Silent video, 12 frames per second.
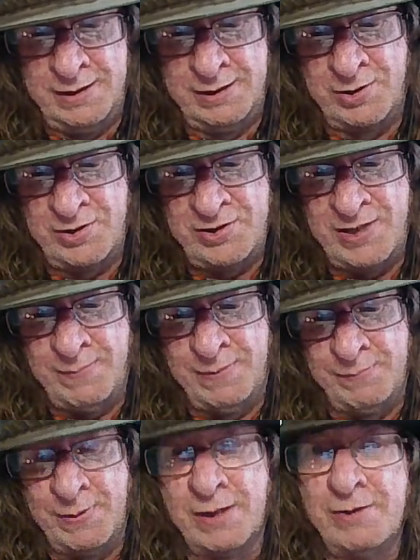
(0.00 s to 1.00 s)
And just snap
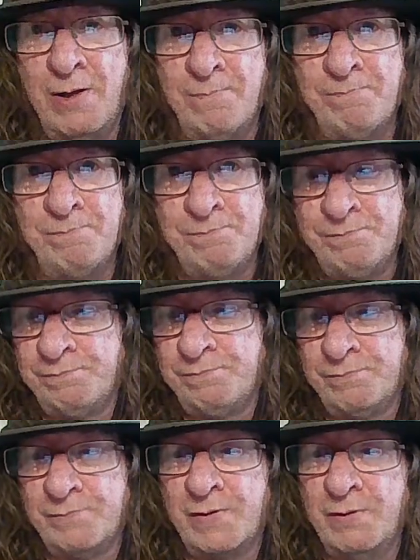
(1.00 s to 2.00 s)
it back on.
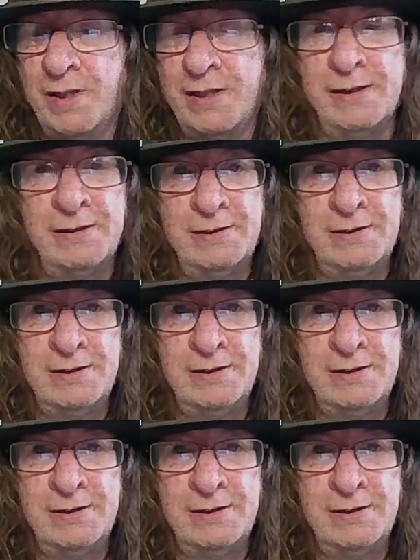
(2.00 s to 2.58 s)
Right,